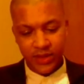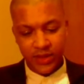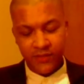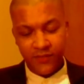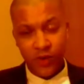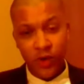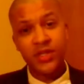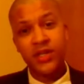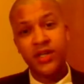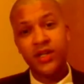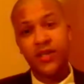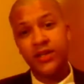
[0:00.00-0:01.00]

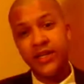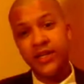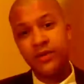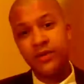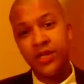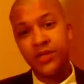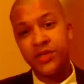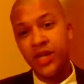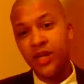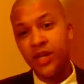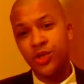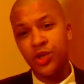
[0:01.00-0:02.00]
Fortunately, we can say
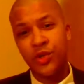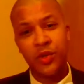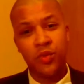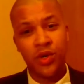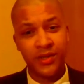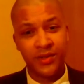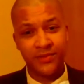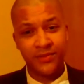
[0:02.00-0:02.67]
there's only one,